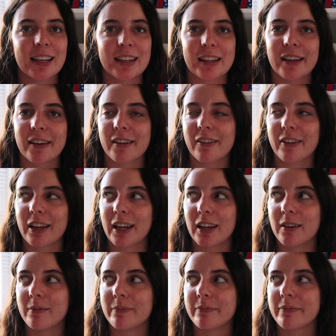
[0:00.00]

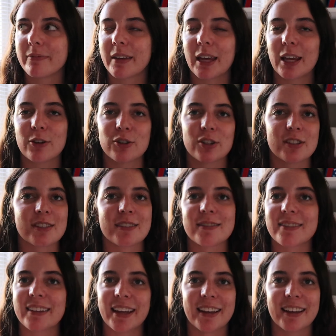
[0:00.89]
giggling.
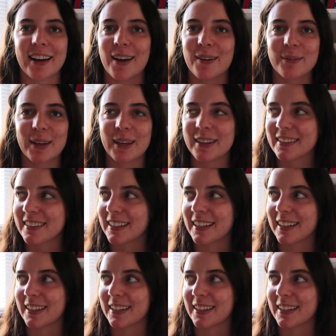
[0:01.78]
It got me.